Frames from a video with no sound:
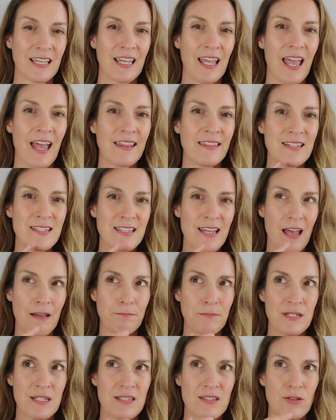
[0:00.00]
And this
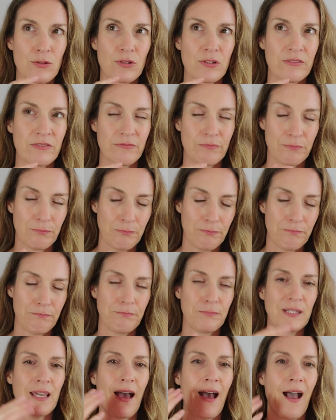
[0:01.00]
happens sort of
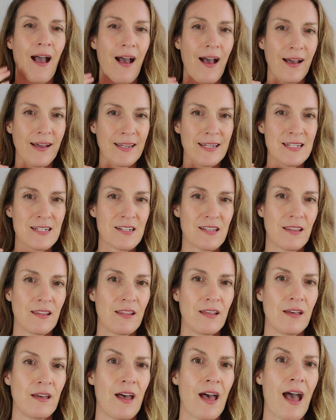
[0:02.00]
behind
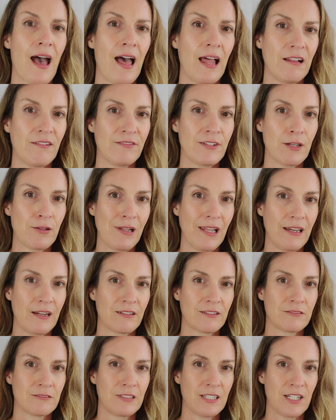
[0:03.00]
the alveolar
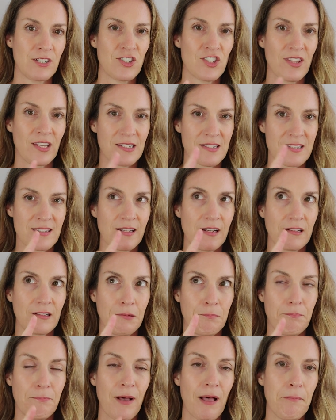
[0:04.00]
ridge. That's the
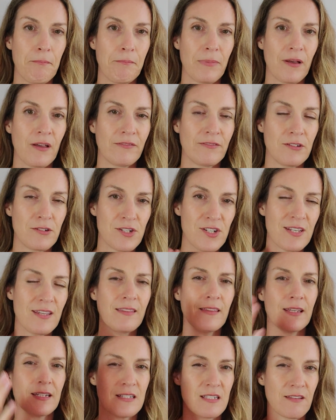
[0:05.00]
little bump of your teeth.
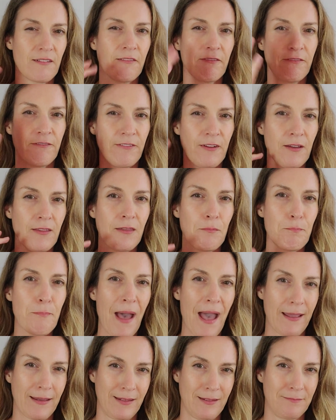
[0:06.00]
It's further
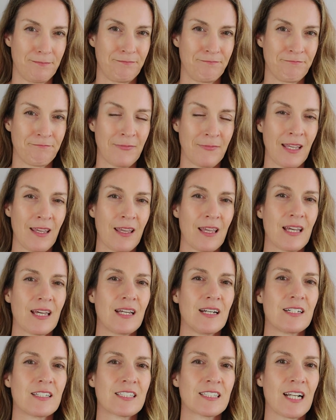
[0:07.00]
back.
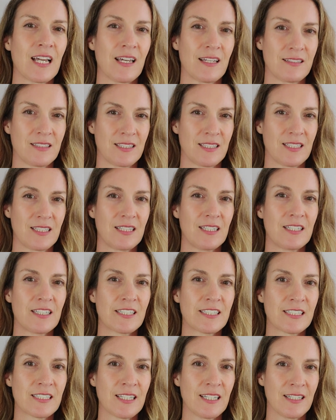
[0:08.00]
R,
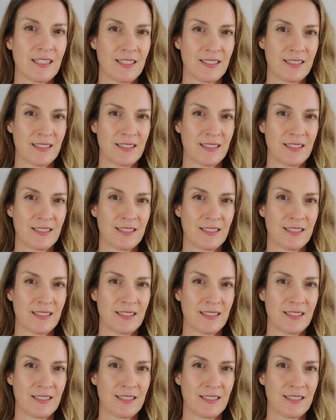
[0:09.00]
r.